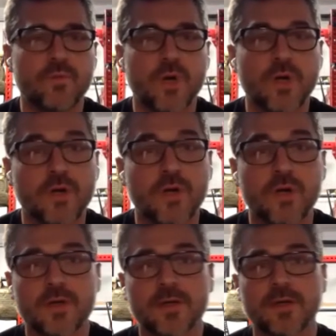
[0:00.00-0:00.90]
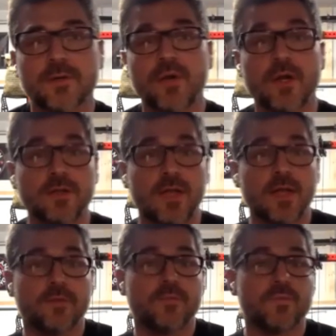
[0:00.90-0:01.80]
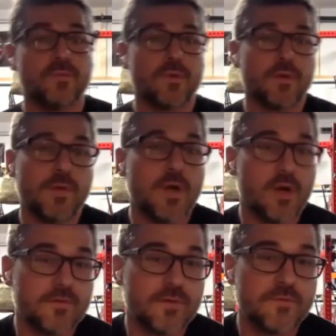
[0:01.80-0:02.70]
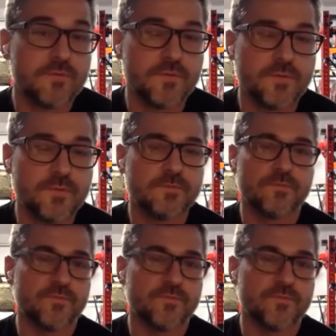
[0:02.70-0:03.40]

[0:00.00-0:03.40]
broadened our product line, and we're going to be offering full